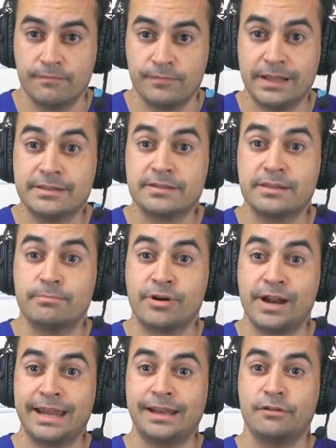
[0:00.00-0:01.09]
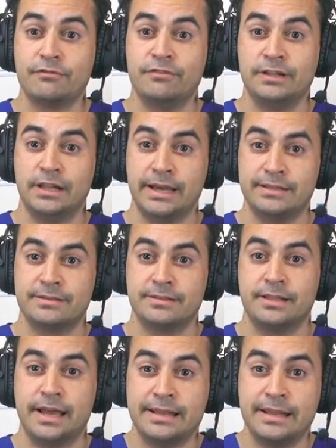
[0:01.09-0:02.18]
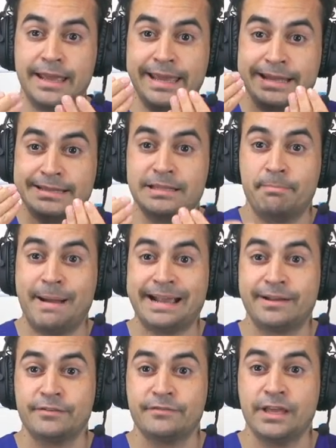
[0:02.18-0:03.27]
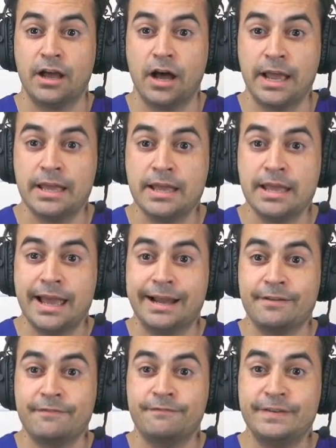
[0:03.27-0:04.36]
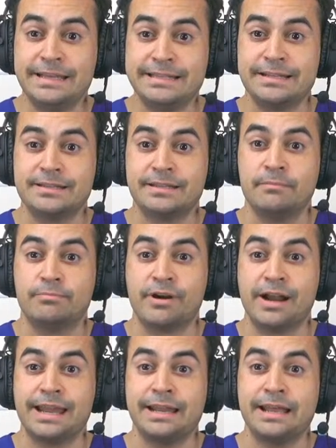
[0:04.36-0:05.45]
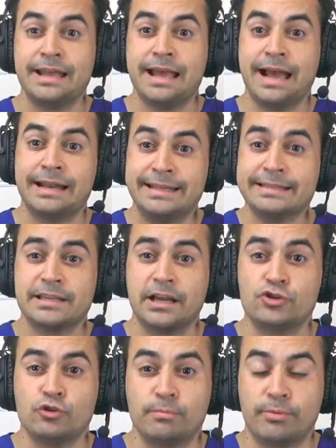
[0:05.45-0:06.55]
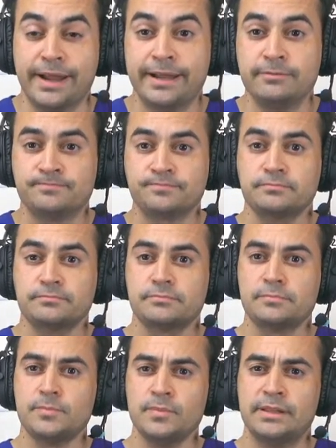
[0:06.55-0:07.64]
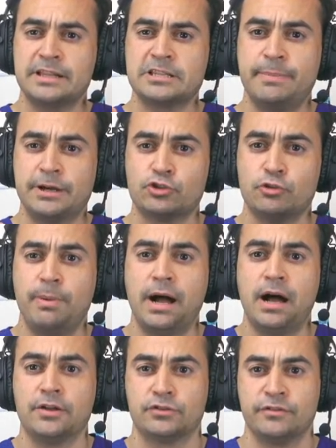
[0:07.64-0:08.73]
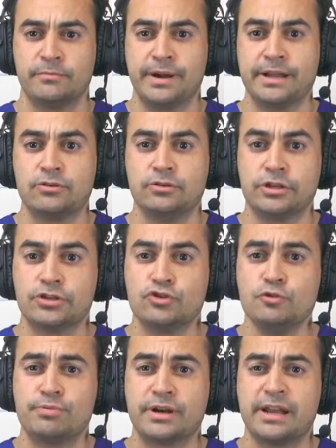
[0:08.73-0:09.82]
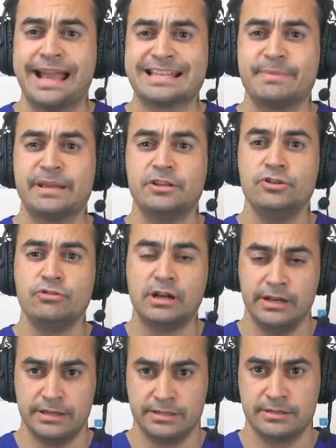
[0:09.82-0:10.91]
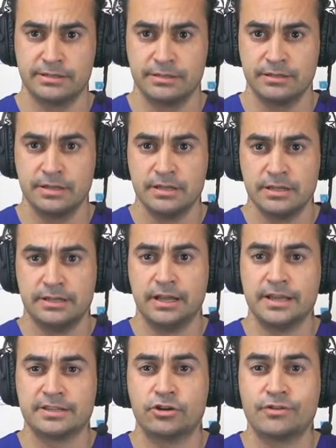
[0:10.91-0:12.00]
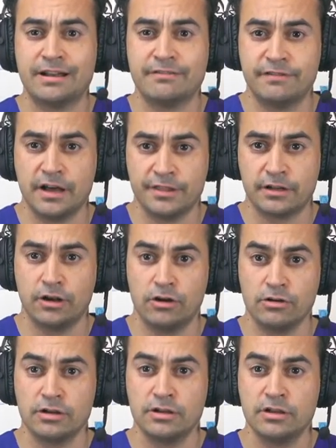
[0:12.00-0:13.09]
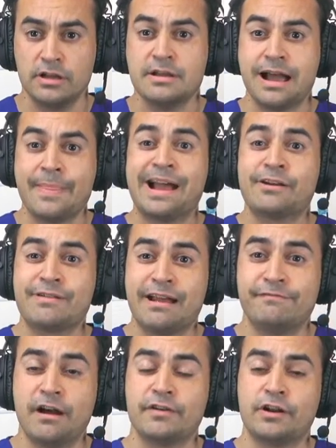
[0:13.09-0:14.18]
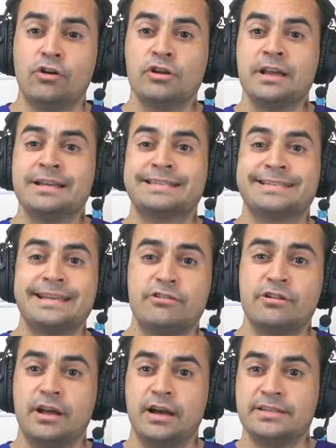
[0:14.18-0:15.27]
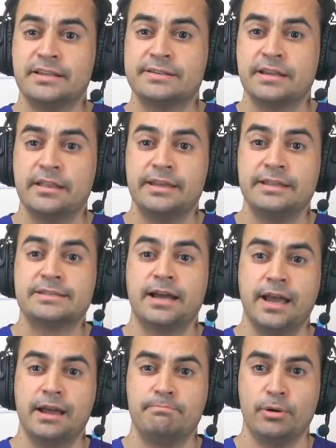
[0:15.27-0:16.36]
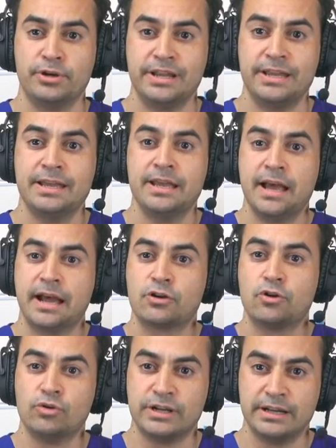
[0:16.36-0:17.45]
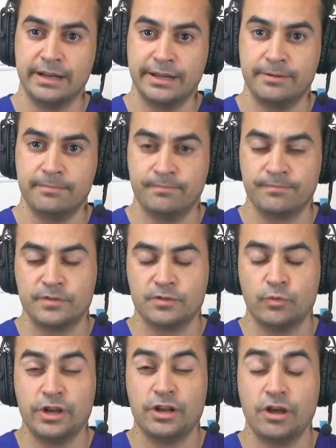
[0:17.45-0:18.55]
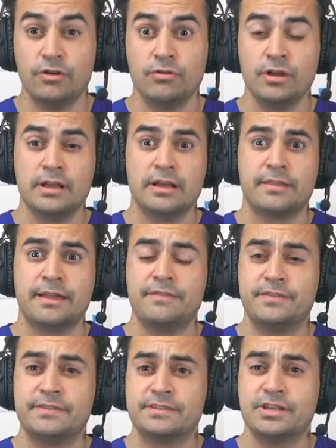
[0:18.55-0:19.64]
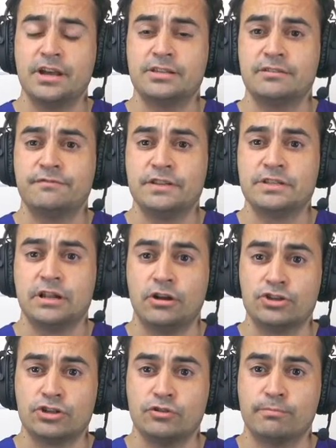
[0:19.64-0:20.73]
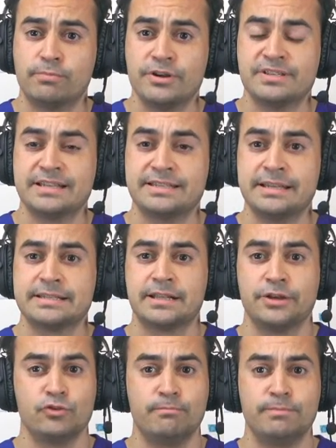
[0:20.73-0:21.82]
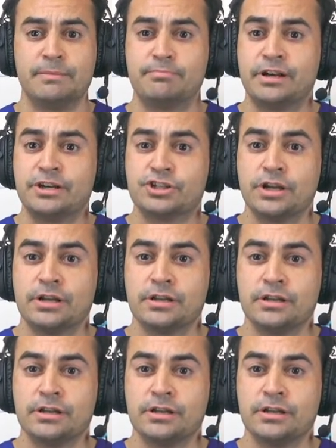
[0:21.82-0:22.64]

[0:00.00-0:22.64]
into the brain for light. Light hits the back of the eye and it feeds into the brain, and inside your brain, in a special part of the brain called the suprachiasmic nucleus, lies a grandfather clock. And that grandfather clock synchronizes the entire body accordingly. We know that certain physiological processes like your blood pressure,